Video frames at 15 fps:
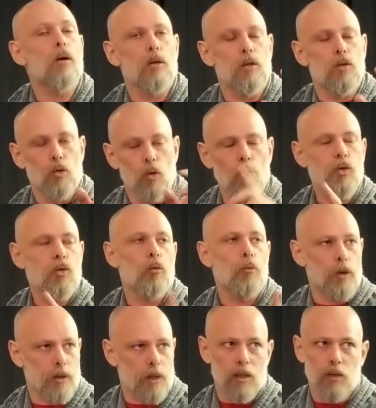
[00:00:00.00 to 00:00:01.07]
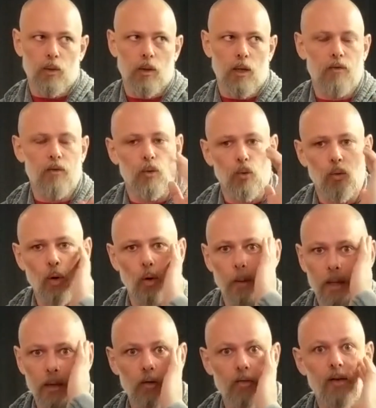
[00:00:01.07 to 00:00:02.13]
is also a podcast we're gonna have to do
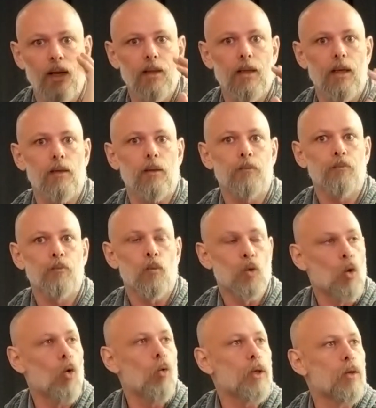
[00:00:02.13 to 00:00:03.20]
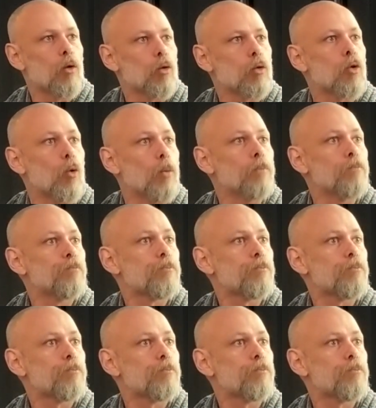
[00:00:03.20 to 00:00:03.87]
about the fact that no, we don't know.